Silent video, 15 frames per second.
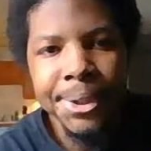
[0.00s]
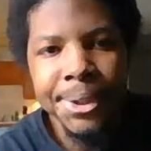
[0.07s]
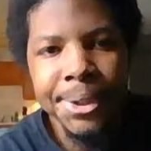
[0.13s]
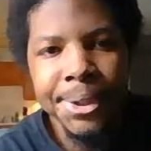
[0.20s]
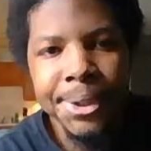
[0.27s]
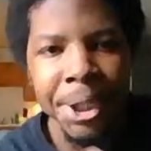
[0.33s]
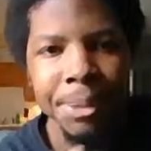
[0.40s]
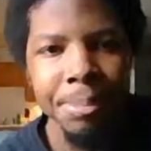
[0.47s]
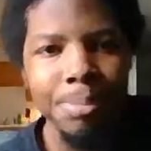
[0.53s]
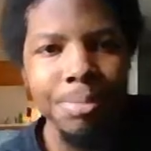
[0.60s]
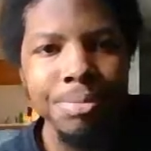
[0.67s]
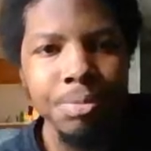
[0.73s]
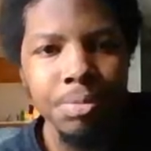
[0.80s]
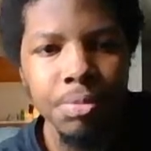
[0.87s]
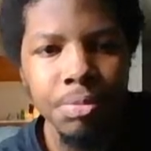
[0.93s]
But
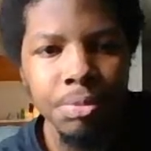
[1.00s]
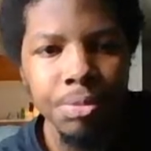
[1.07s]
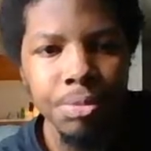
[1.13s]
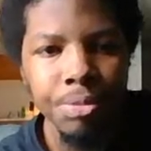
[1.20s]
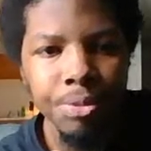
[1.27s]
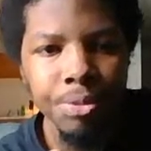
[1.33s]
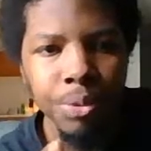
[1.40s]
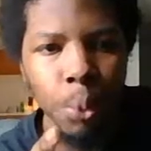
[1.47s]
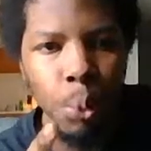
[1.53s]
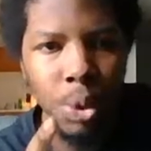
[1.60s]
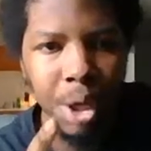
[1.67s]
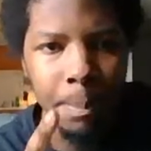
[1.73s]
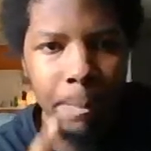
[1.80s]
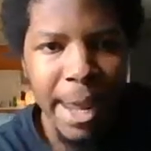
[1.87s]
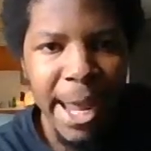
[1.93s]
when a
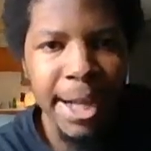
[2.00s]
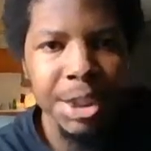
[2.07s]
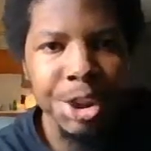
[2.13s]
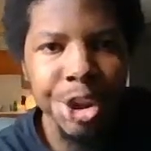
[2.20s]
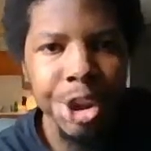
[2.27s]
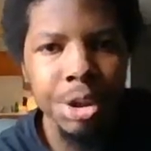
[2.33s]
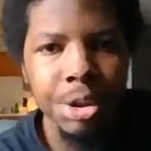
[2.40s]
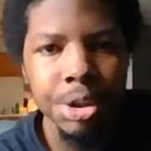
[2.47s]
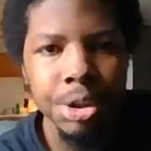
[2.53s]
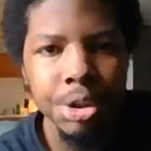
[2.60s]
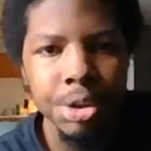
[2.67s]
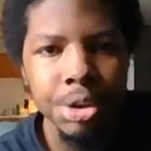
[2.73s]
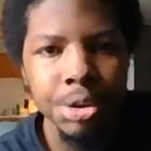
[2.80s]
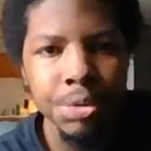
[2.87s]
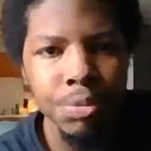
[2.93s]
match,
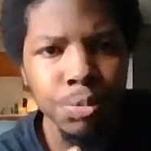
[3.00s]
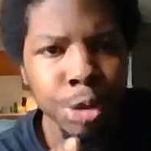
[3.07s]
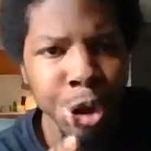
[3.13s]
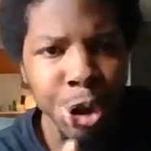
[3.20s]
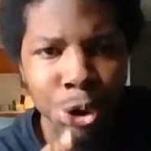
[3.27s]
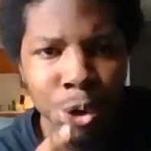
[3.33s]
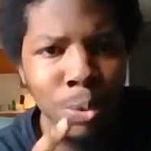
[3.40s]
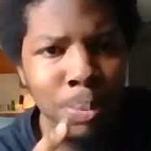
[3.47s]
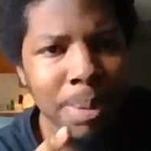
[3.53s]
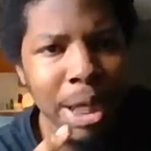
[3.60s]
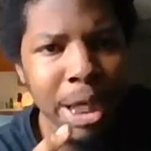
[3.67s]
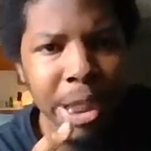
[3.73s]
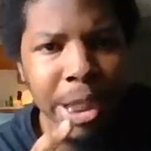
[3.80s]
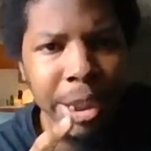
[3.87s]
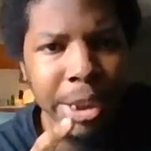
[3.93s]
when Shu about
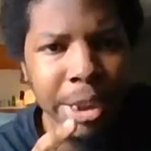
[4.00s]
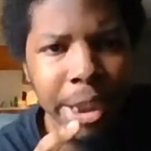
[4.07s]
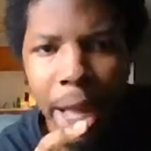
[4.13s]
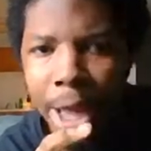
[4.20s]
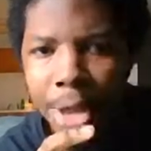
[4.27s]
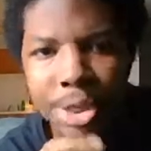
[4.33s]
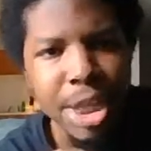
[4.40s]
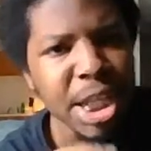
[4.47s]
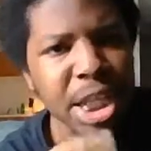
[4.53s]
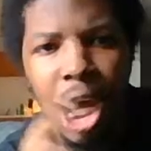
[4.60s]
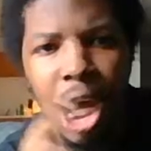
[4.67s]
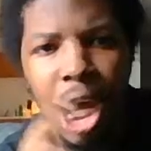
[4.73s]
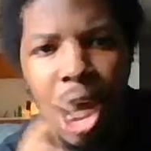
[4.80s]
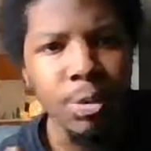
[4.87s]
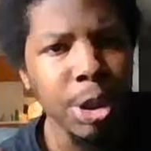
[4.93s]
to, I
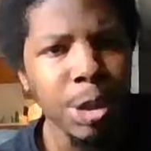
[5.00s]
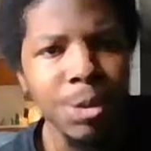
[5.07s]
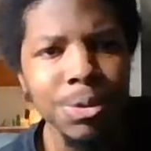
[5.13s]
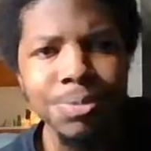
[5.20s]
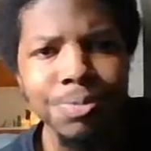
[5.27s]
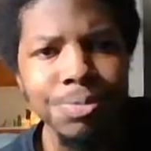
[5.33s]
don't know,